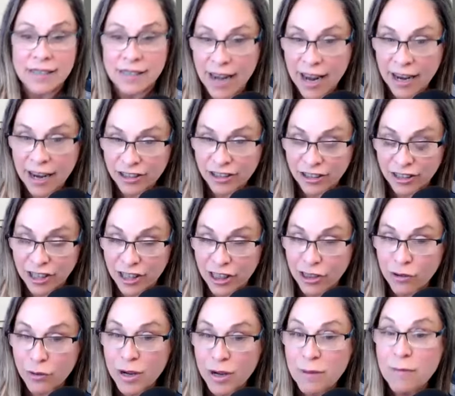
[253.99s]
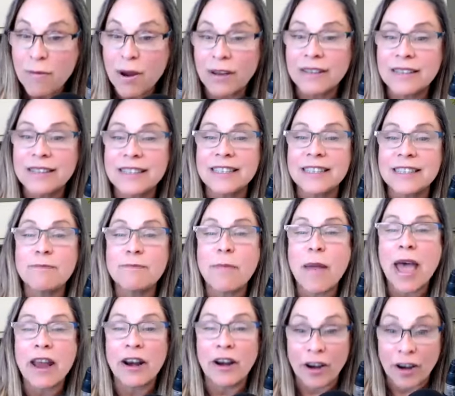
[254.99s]
and actually, three months is
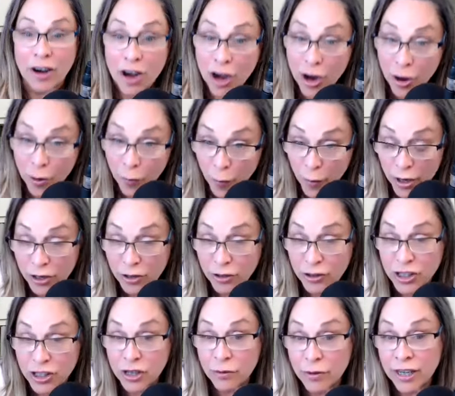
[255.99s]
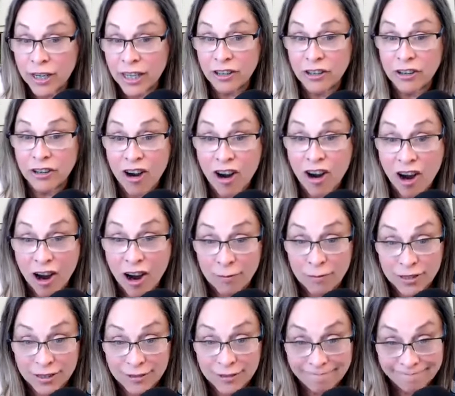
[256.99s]
better when you're doing your
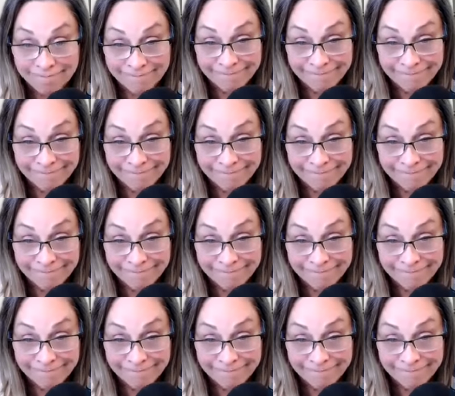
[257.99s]
comps.